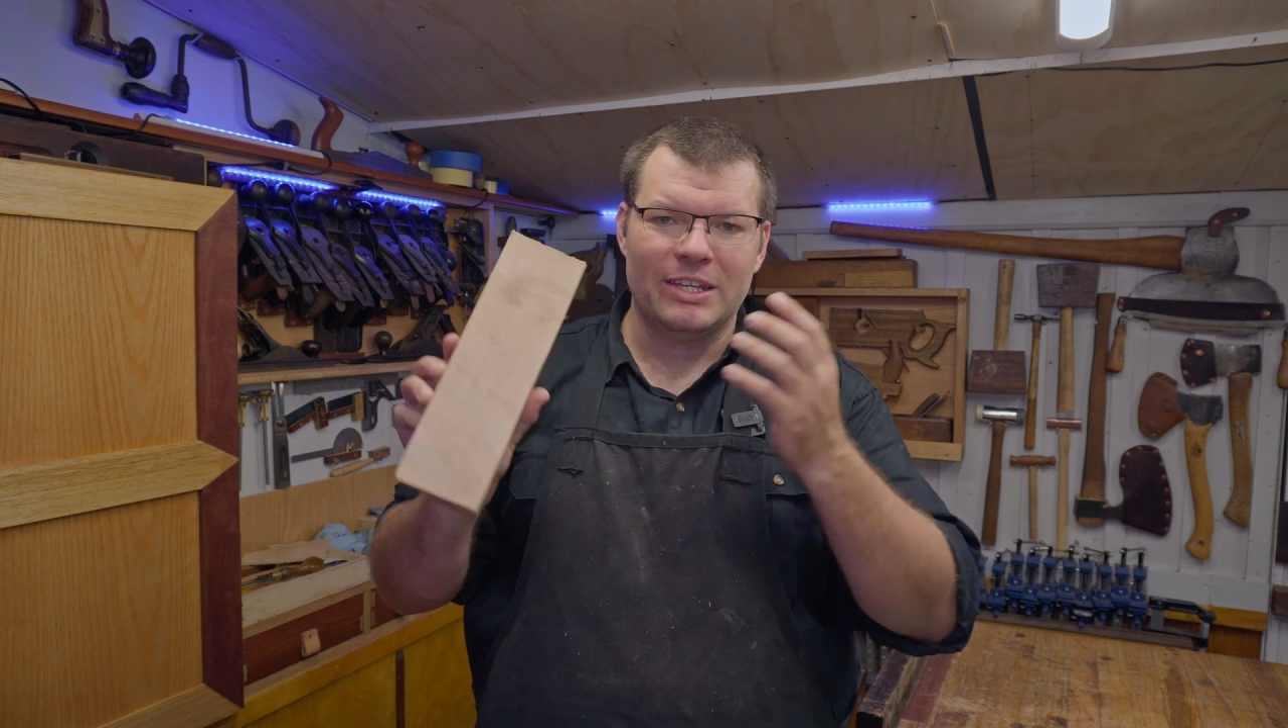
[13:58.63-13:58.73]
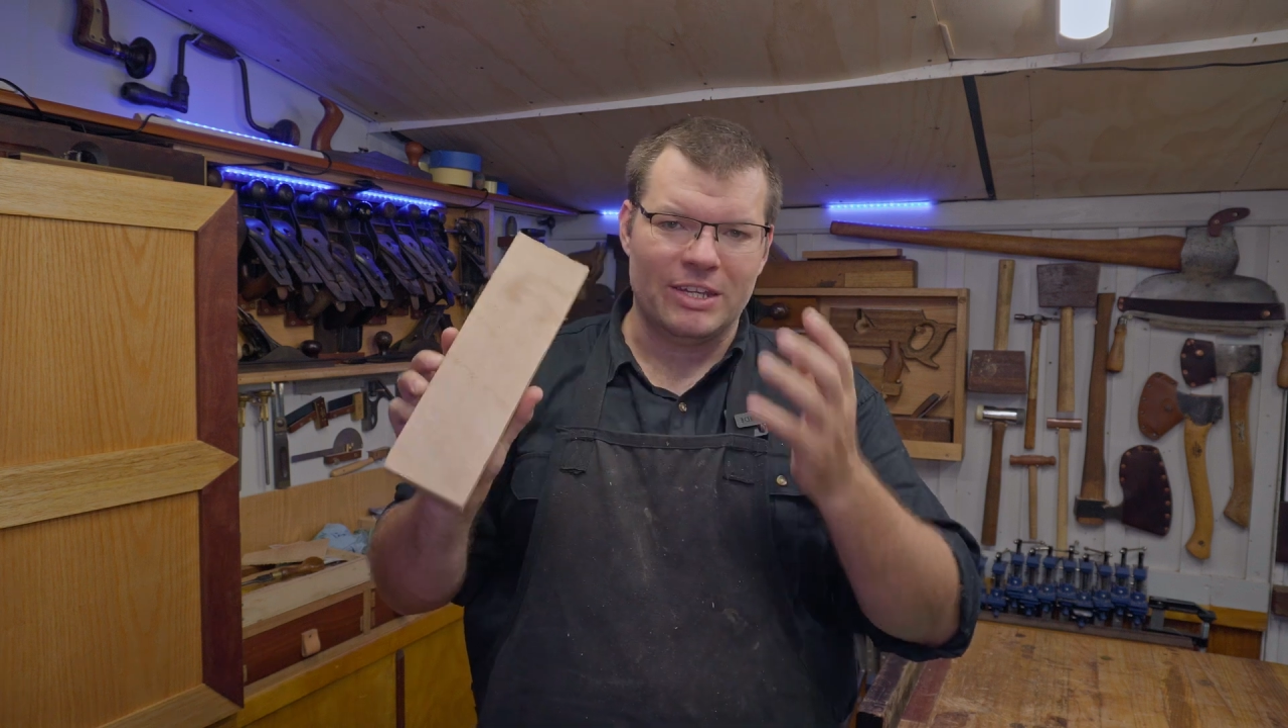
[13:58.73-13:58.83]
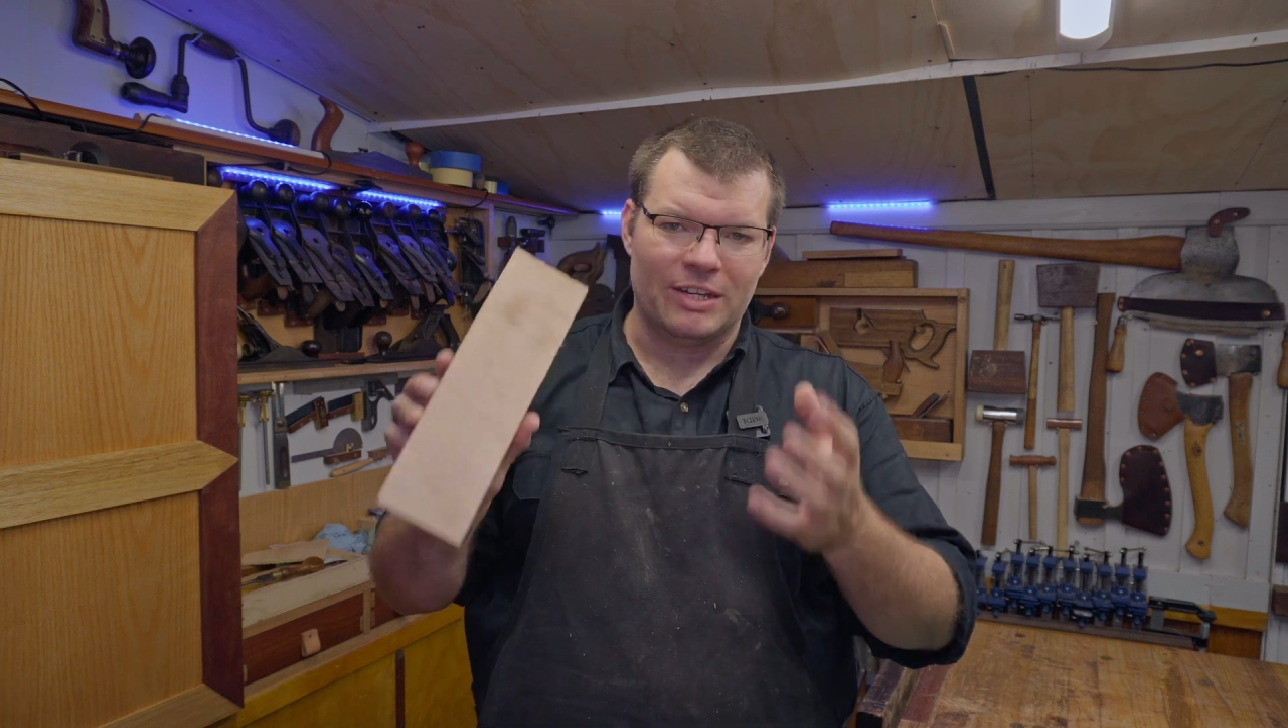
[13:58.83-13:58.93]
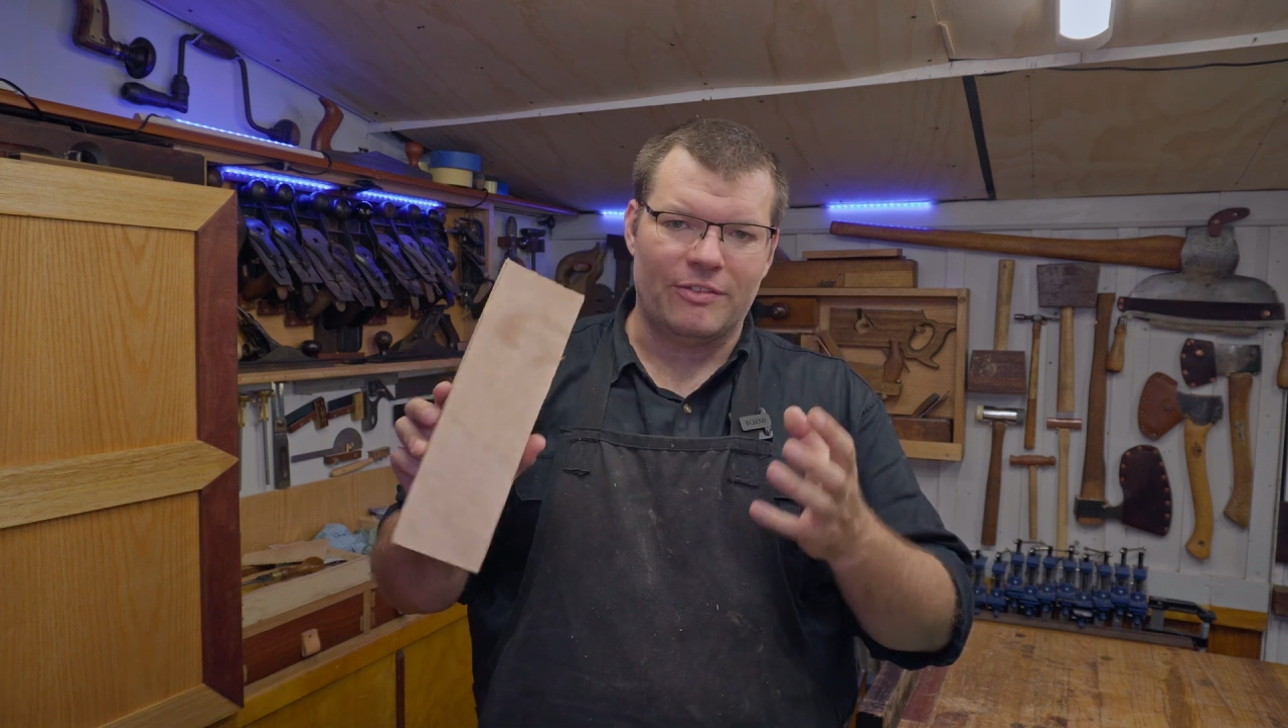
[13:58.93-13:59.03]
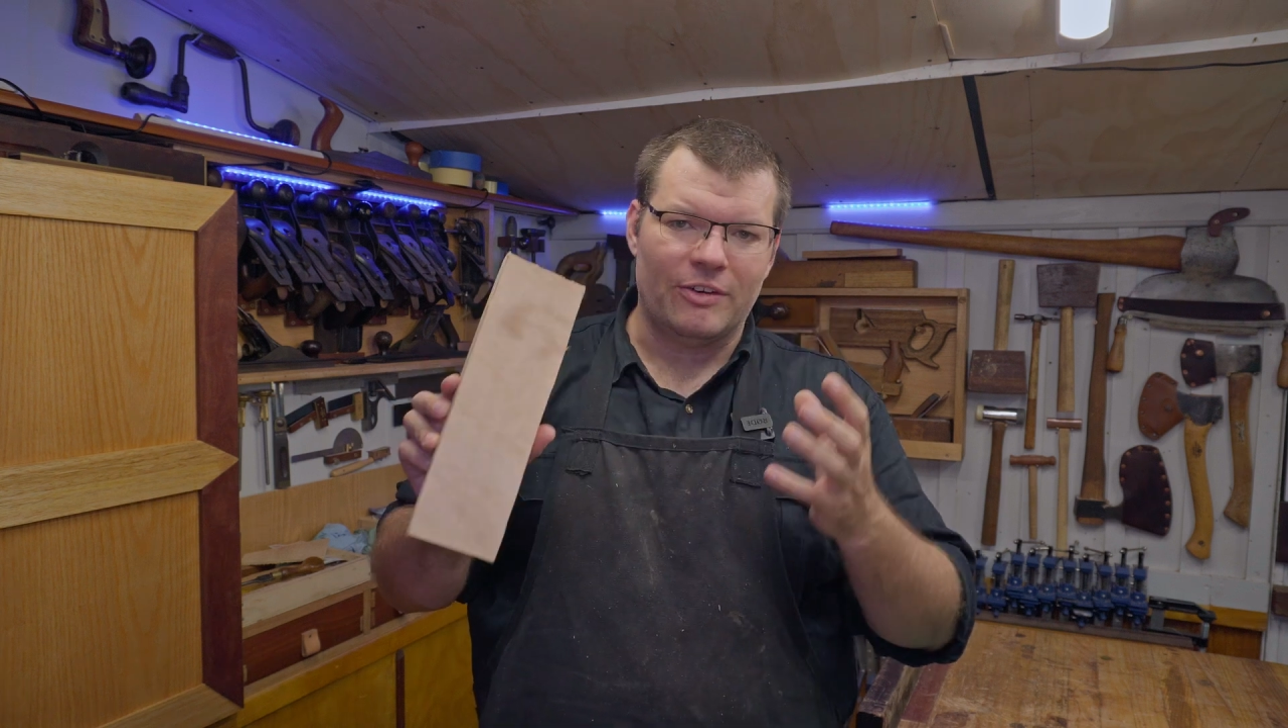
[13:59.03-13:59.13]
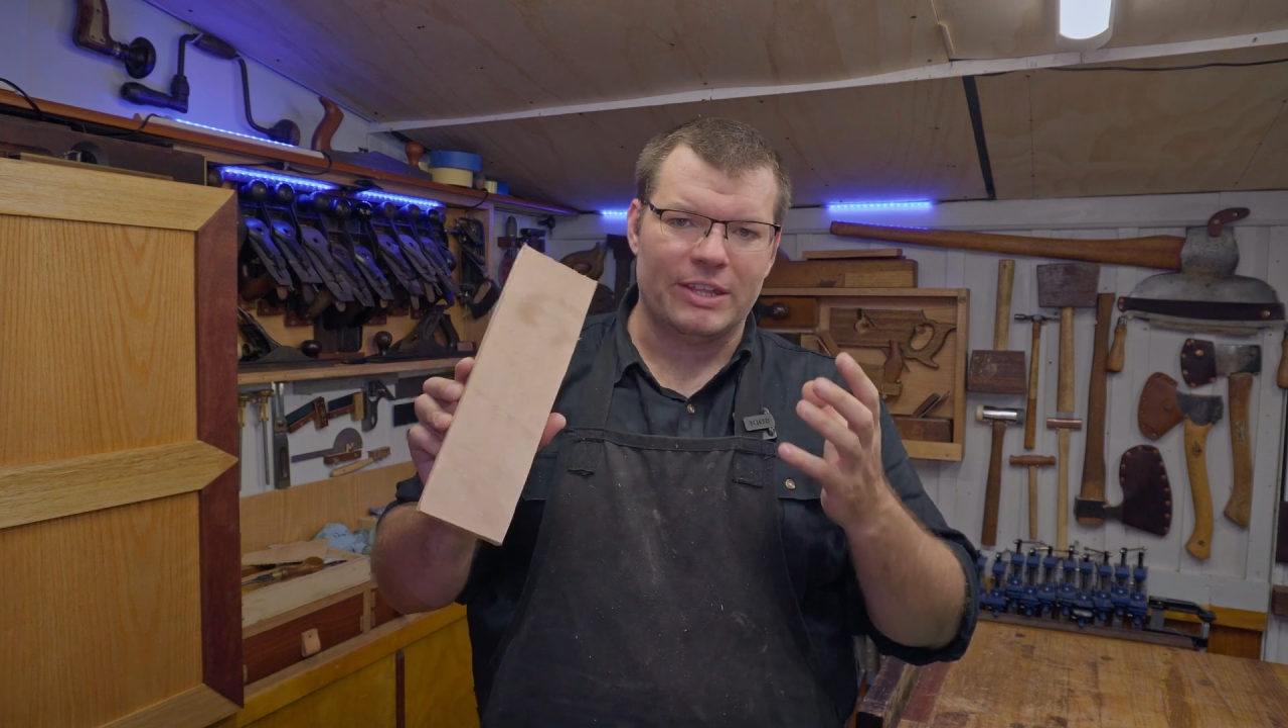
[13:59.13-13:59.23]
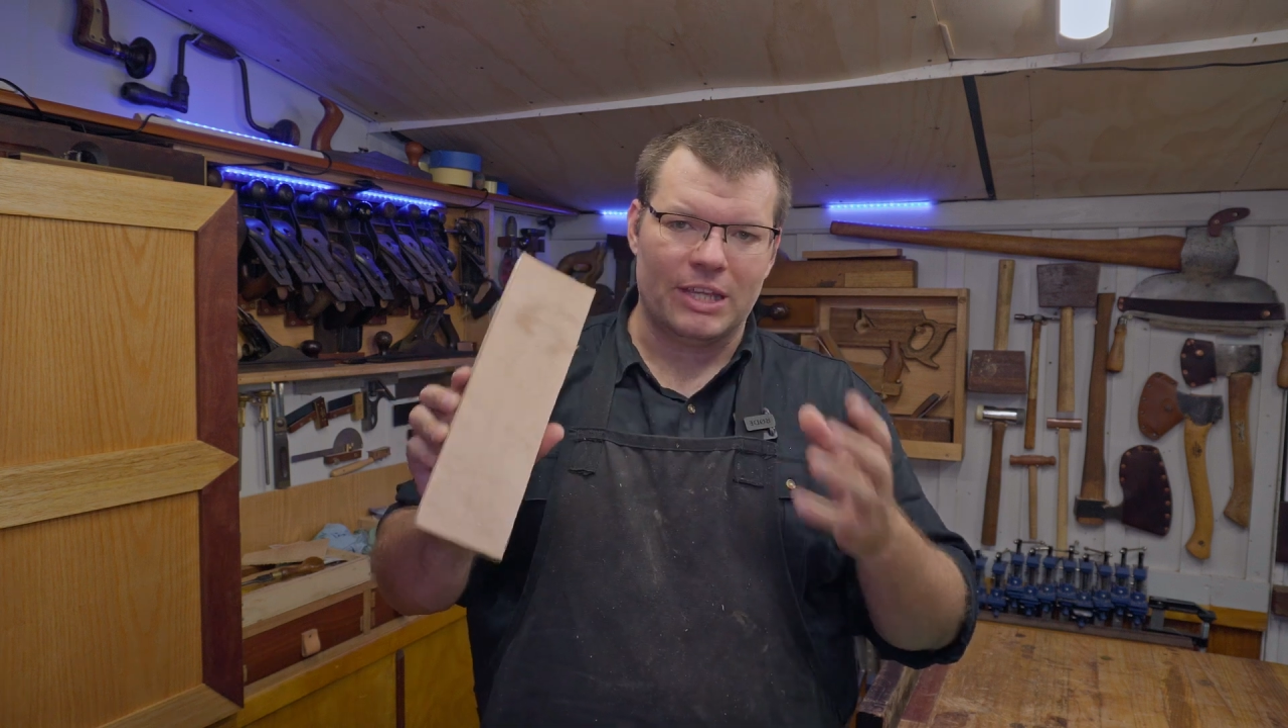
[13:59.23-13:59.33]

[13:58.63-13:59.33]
you're going to find